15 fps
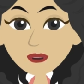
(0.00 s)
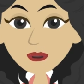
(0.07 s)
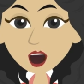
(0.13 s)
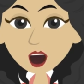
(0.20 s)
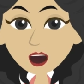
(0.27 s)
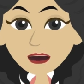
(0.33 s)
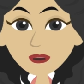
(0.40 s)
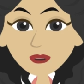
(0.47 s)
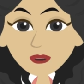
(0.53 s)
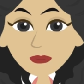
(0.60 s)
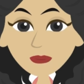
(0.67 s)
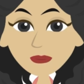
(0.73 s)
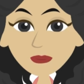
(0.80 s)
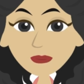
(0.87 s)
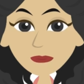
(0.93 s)
sky,
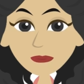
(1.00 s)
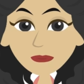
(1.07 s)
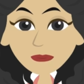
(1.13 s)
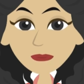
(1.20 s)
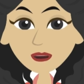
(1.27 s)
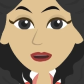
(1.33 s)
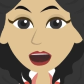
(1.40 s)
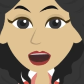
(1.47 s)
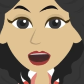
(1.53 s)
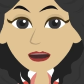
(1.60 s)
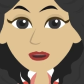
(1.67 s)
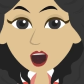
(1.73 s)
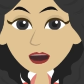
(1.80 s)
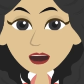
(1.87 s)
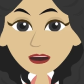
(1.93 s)
it cools
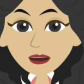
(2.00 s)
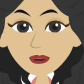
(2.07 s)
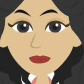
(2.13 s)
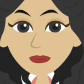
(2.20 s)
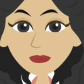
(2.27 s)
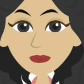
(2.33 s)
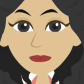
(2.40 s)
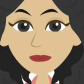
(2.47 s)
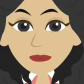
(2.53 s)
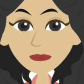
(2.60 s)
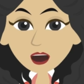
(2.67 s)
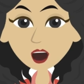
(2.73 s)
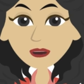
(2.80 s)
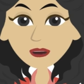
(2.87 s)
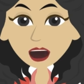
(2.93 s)
down
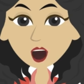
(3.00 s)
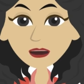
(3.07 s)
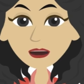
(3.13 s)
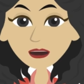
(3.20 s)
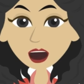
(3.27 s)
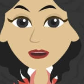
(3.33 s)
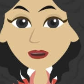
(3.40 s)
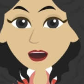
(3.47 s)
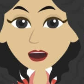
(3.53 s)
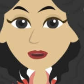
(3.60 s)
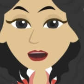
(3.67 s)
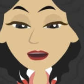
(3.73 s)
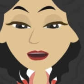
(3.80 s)
and it turns back into a